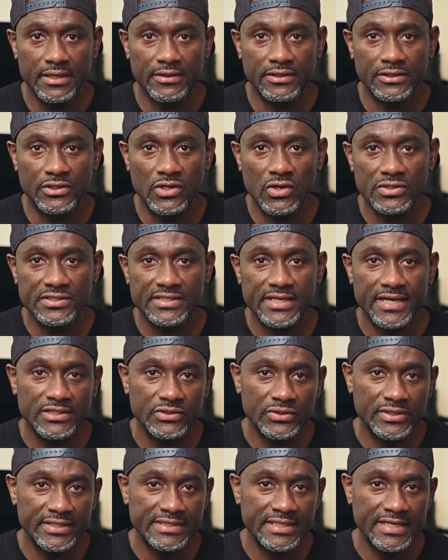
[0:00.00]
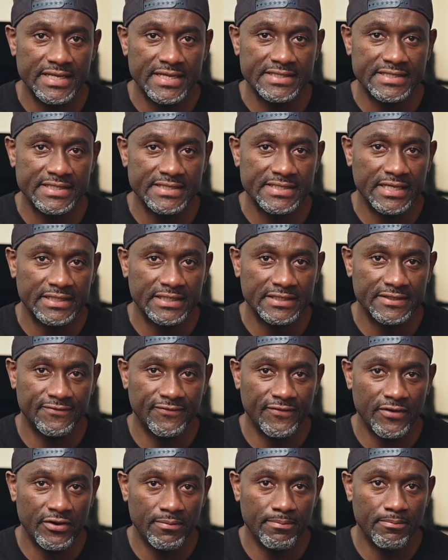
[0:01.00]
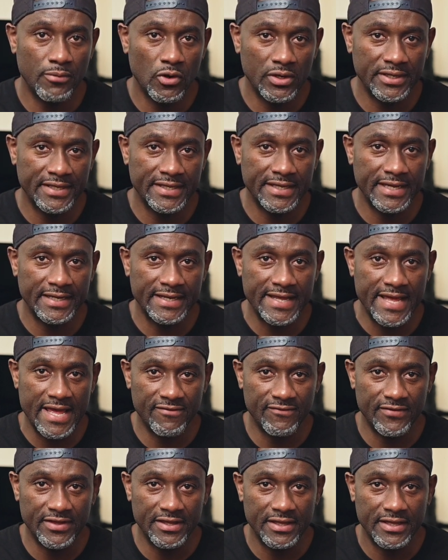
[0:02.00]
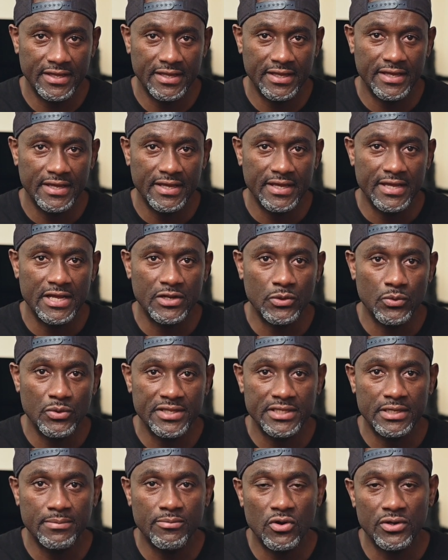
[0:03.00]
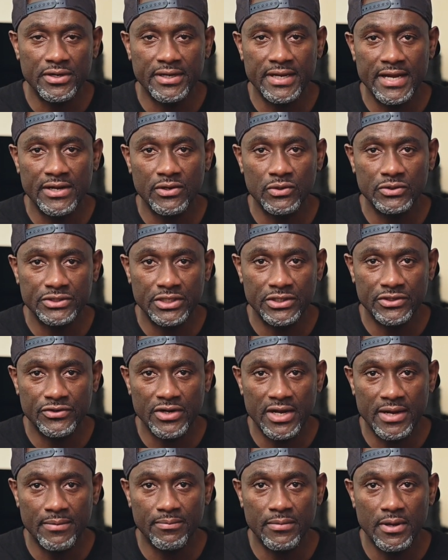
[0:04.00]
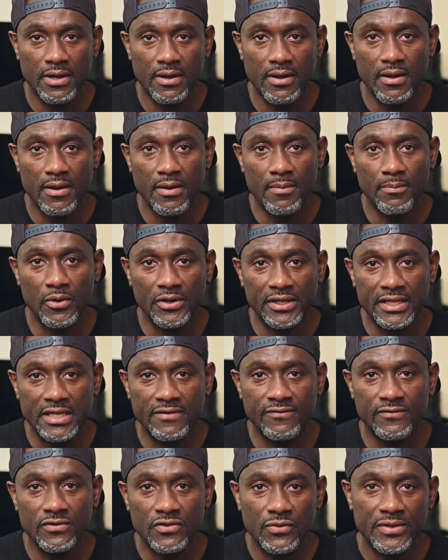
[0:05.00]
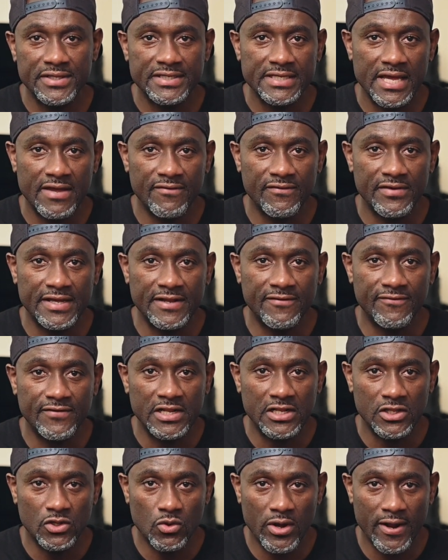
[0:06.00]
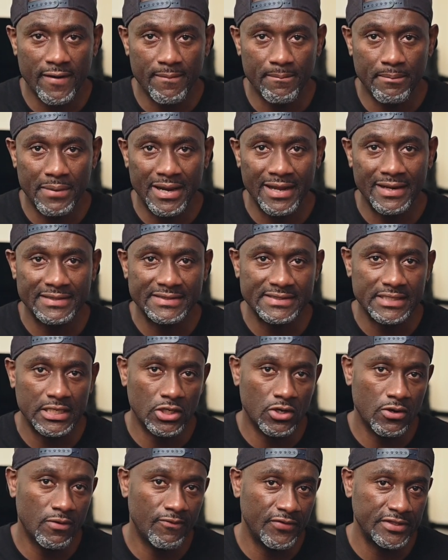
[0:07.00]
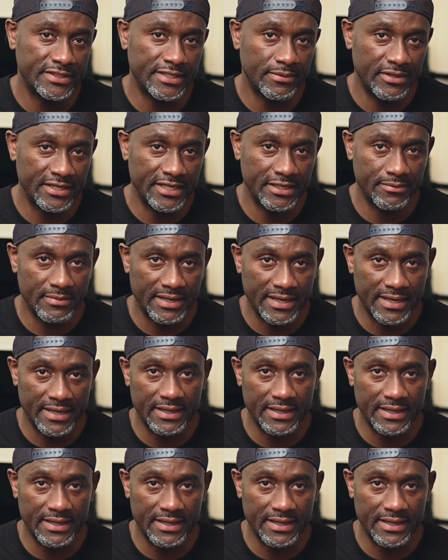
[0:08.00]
The downside to this lens is that it's very bulky and heavy. It weighs about 900 grams, but even though it's heavy, it feels quite balanced and comfortable in my